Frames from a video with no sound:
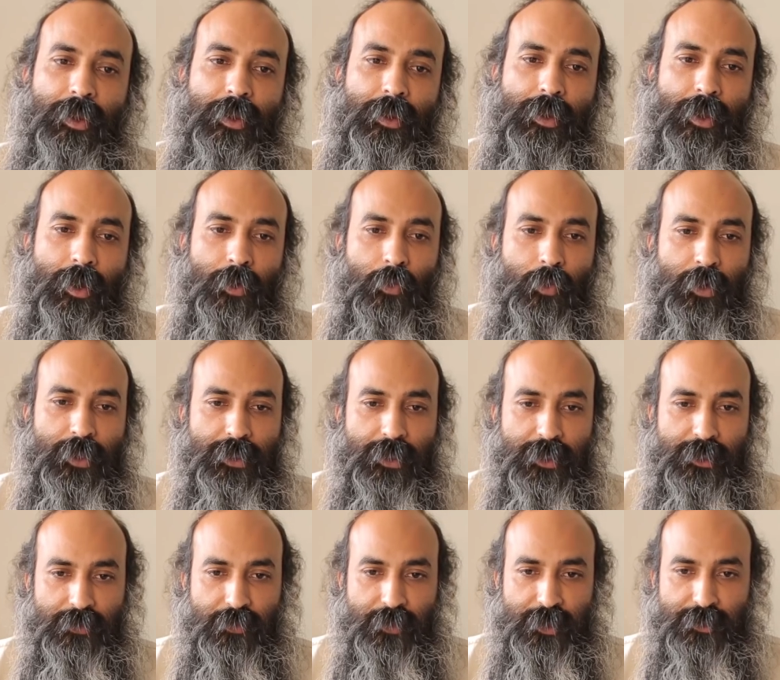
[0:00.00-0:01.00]
Now, with
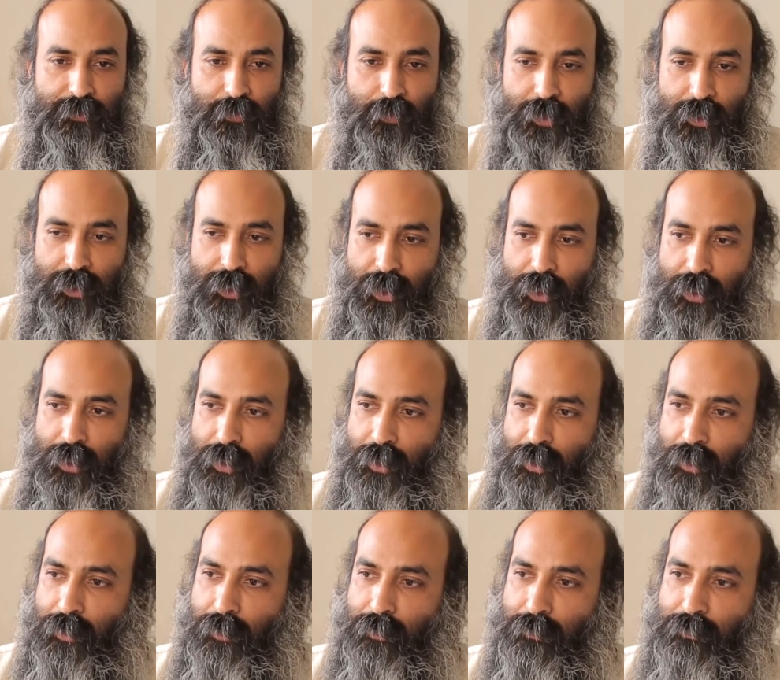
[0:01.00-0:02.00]
this wishful
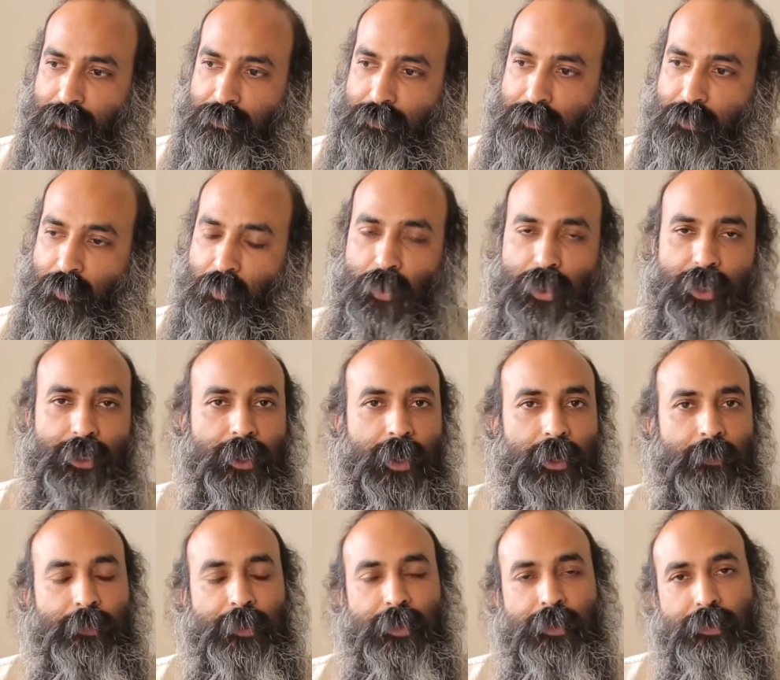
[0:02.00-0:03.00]
thinking, will it
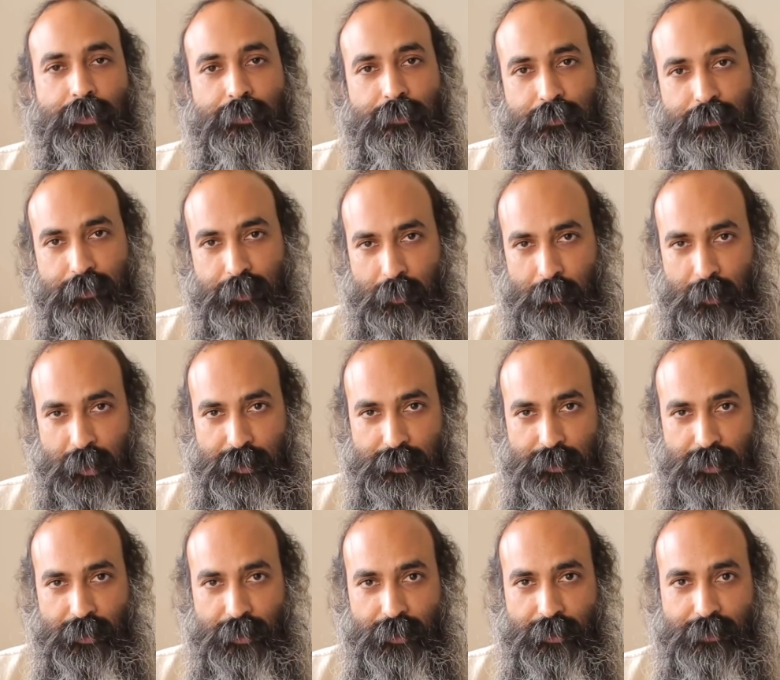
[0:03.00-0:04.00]
happen? I'm
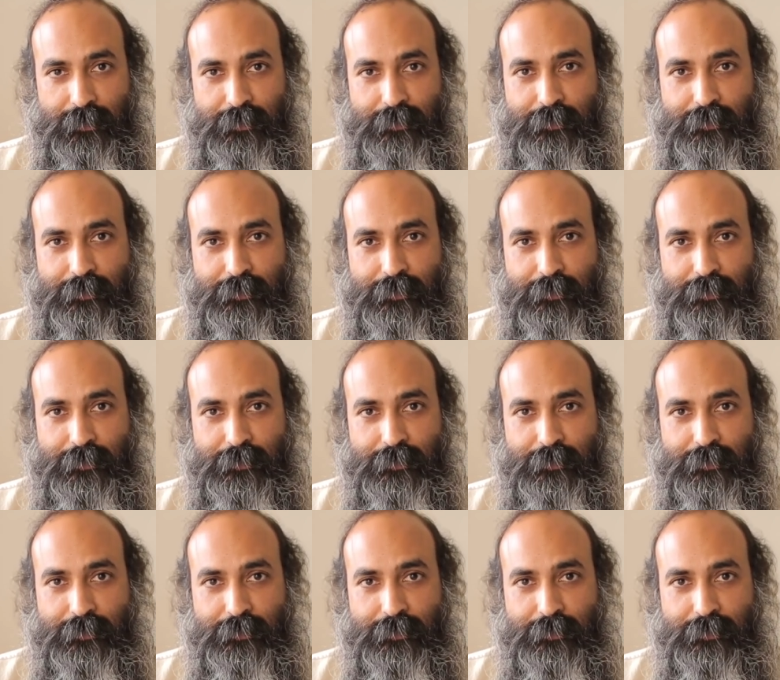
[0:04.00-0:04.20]
asking.